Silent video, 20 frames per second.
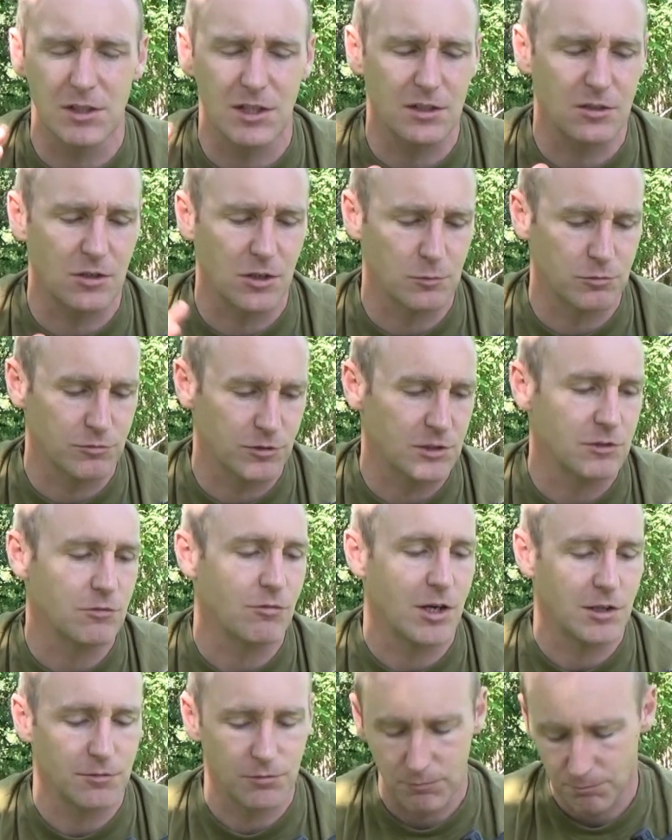that comes with the
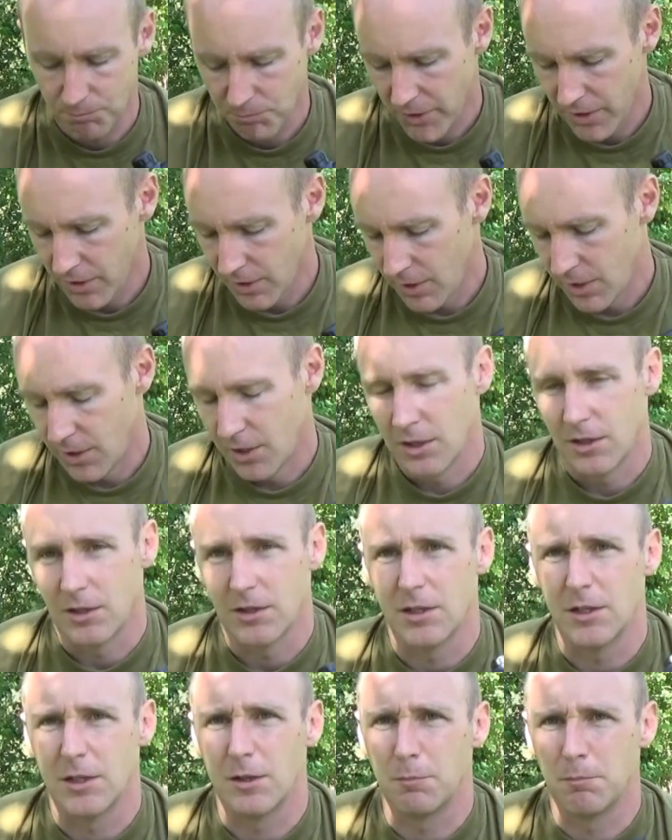rifle.
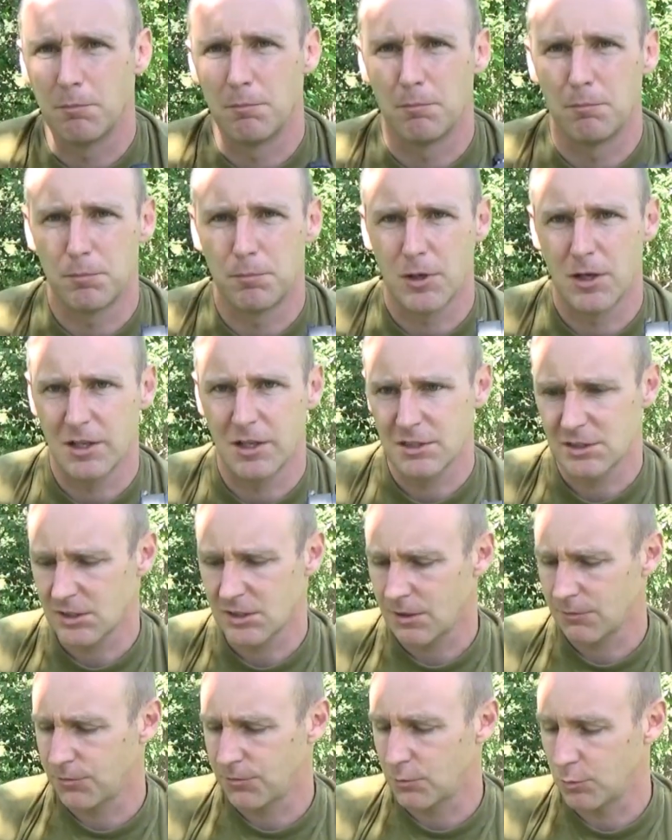But let's
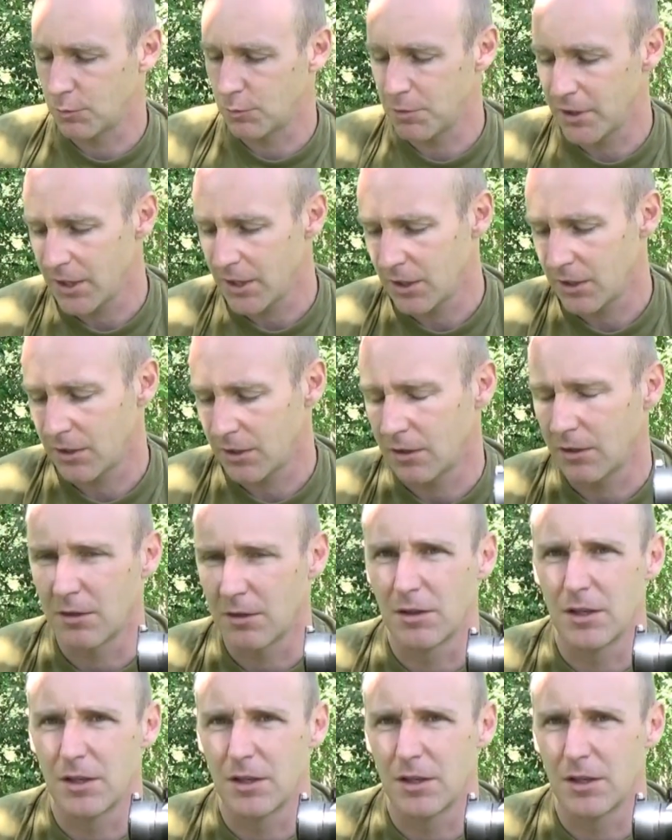start from the back here.